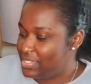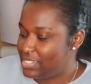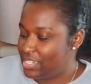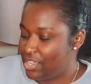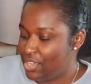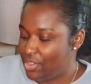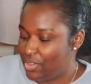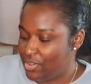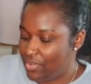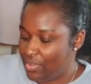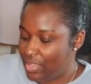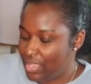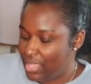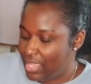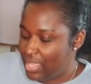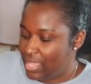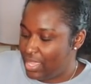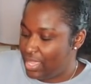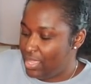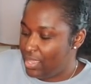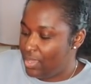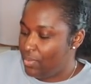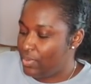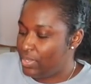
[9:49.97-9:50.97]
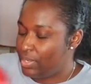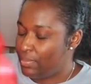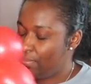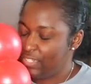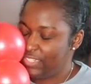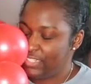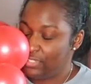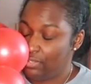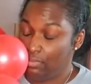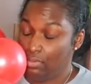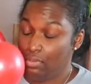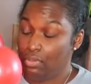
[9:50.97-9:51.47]
So what I'm
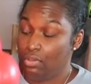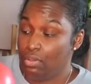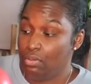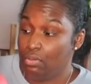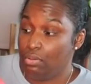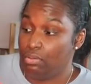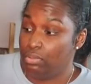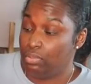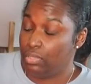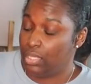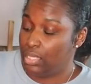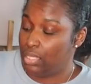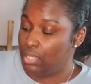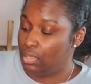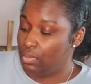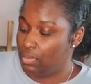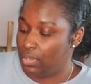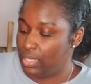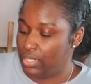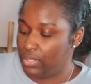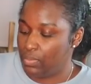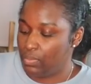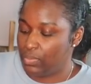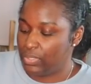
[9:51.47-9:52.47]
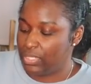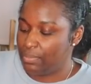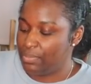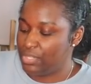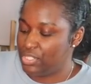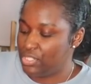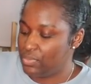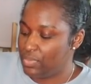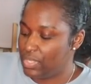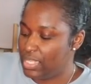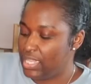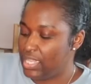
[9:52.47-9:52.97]
gonna, oh Lord, what I'm gonna
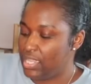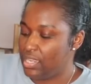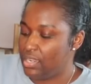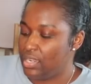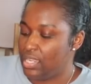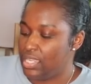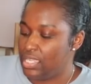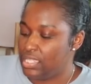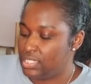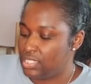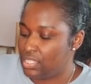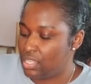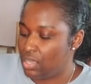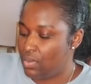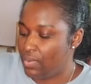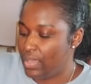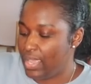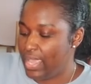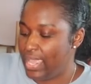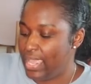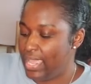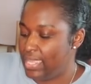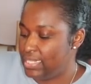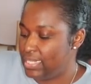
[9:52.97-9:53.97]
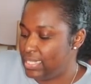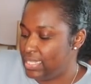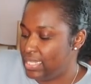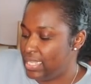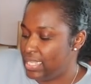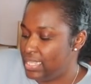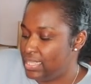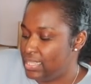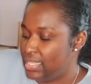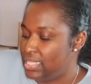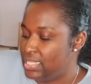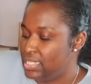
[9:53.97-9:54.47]
do here is go ahead and
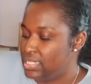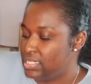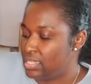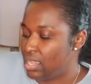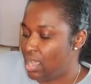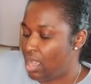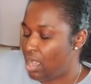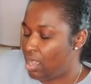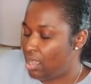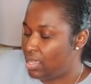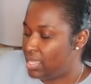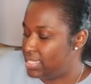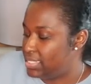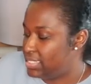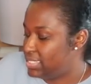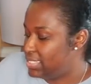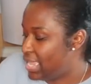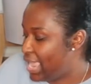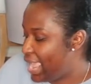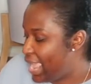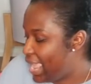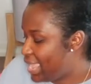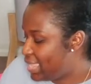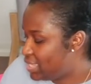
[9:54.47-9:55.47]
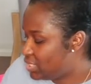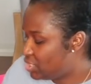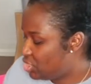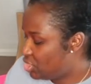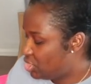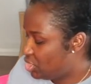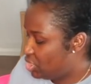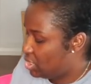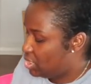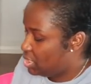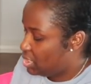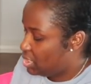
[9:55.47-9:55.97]
get this all attached,